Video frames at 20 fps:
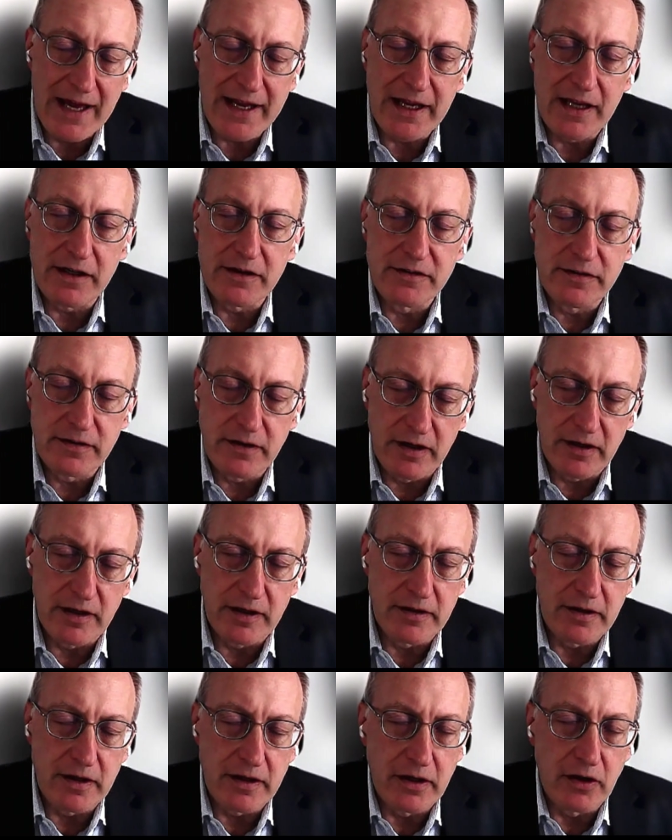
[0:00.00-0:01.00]
The high end,
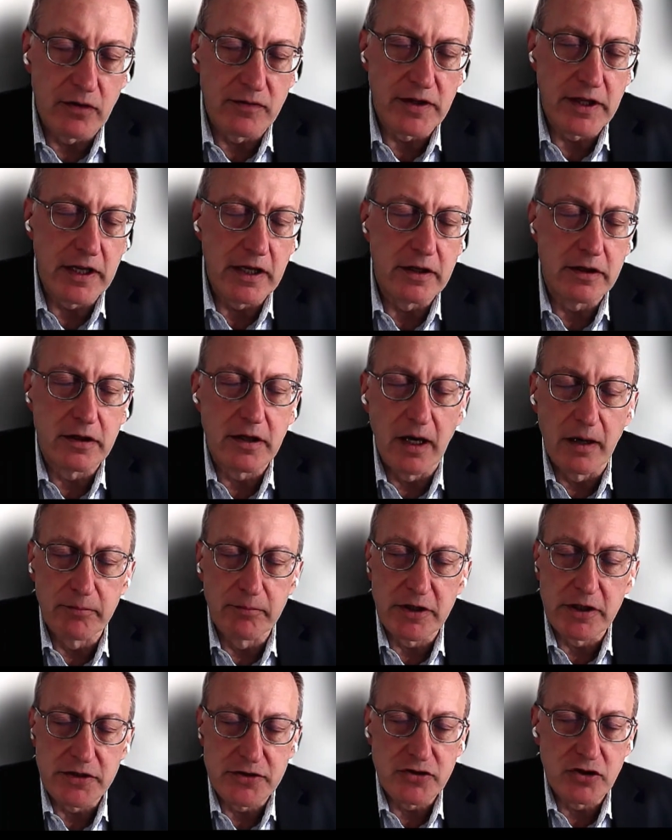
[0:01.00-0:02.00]
the
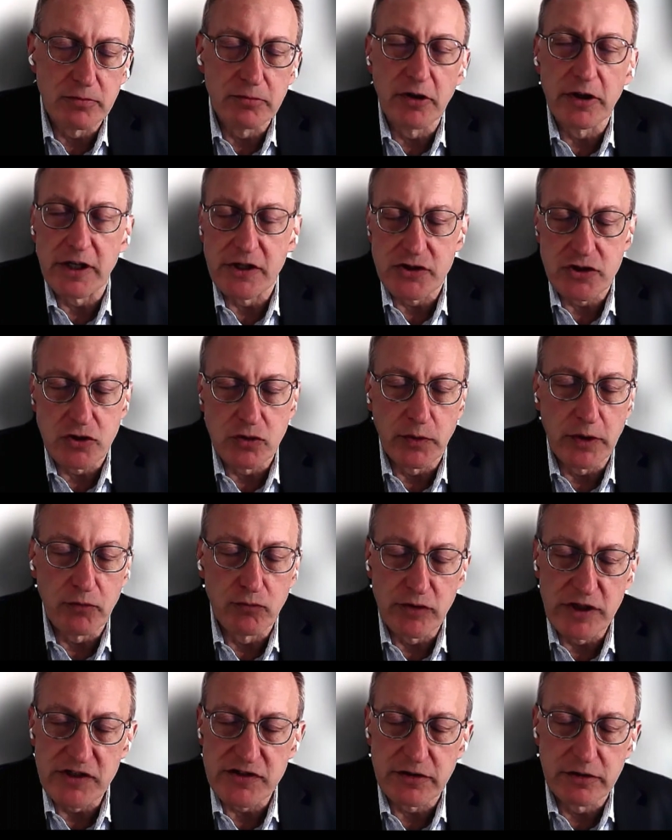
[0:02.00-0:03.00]
income consumer is
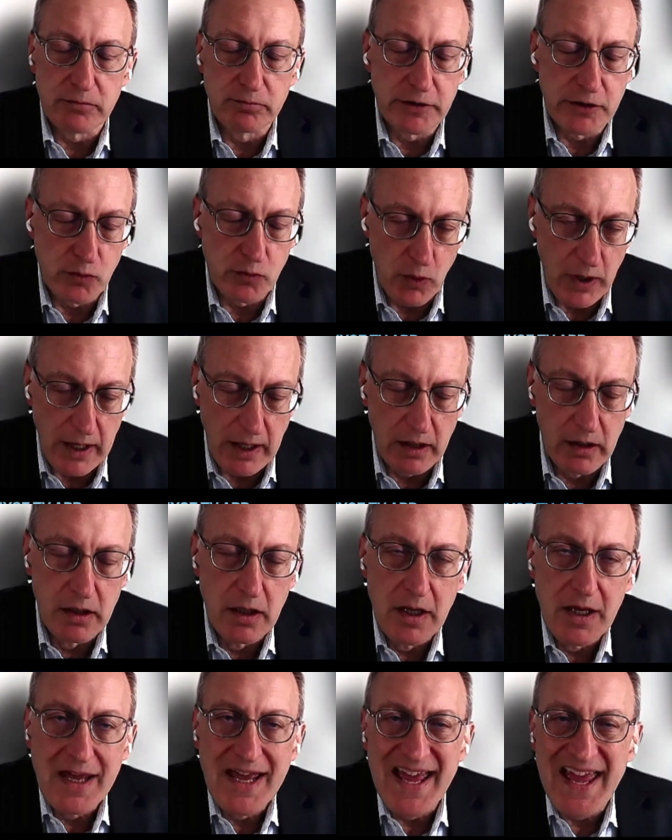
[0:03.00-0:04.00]
doing reasonably
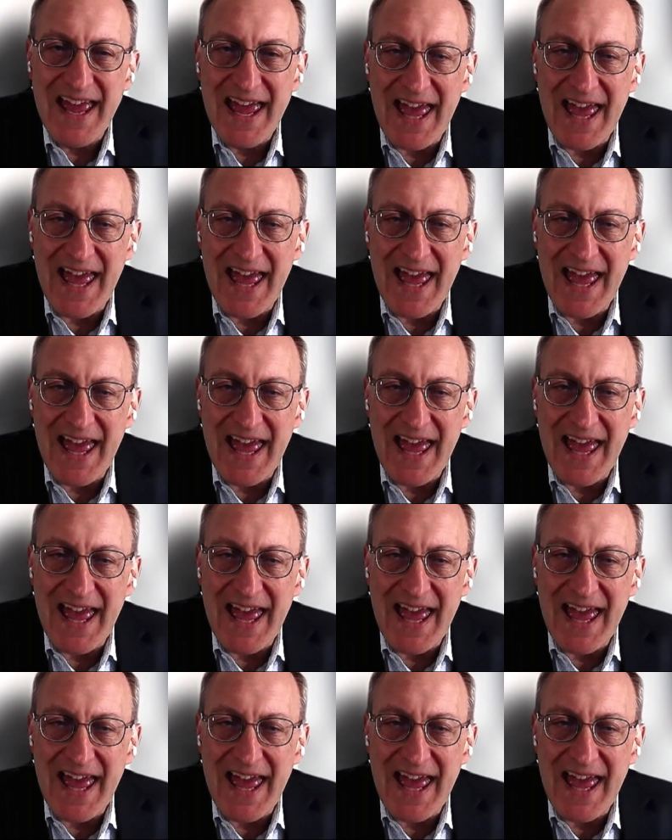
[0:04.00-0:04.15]
well.